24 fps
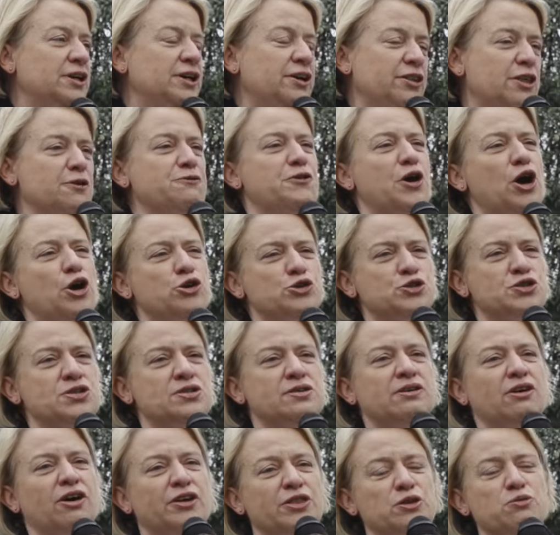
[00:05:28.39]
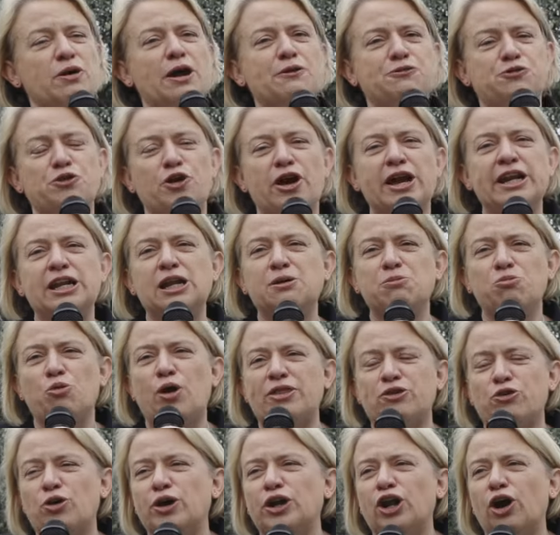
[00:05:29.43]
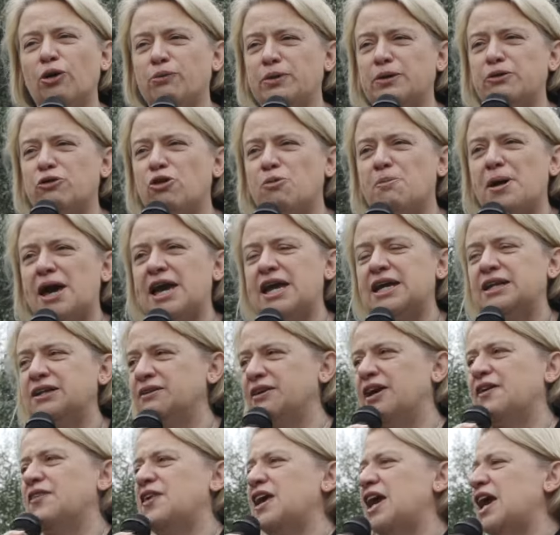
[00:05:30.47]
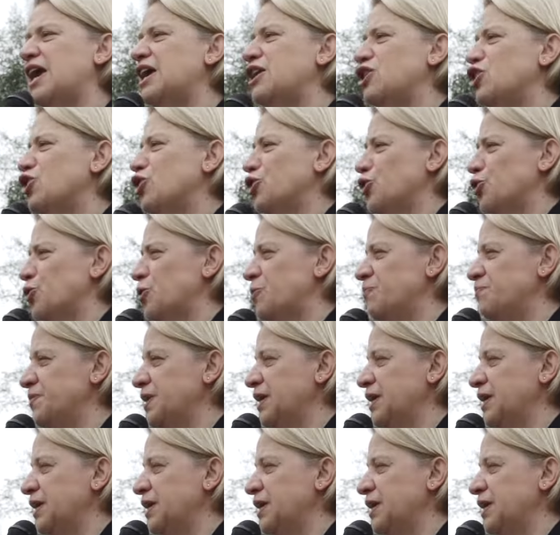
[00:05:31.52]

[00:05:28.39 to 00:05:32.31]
the vote on the referendum whether or not we remain in the EU.